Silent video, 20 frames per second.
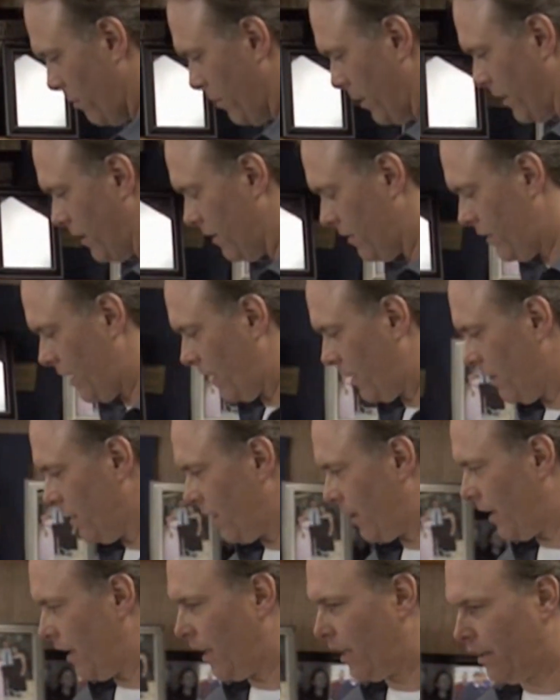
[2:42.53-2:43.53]
try and
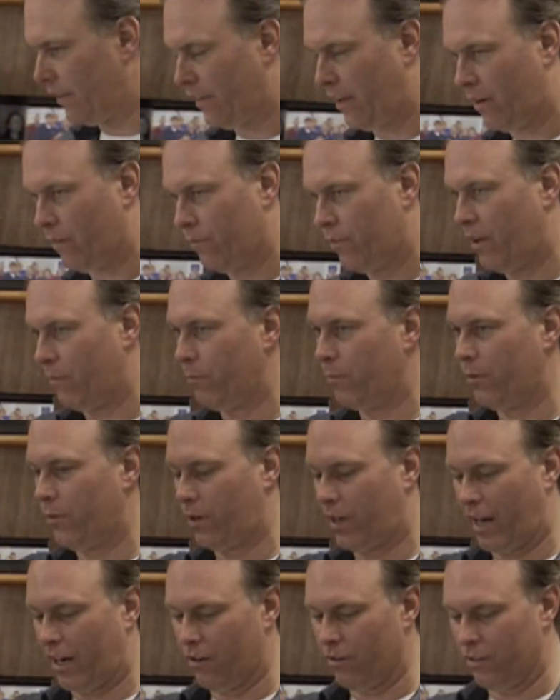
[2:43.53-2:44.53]
affect other
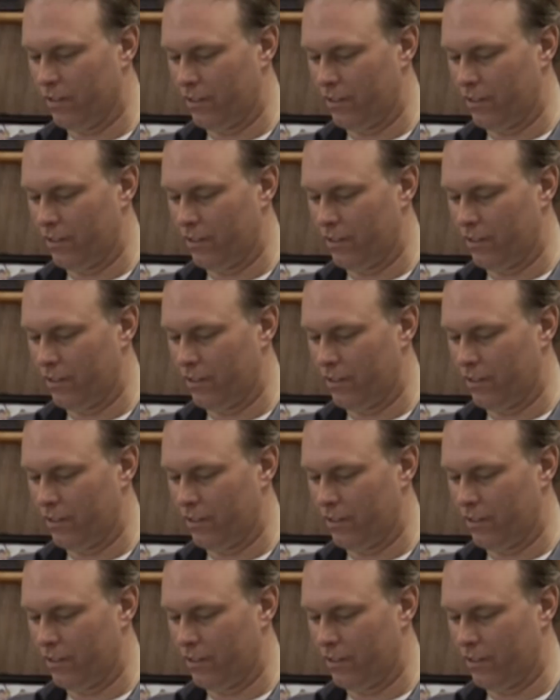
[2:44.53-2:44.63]
kids'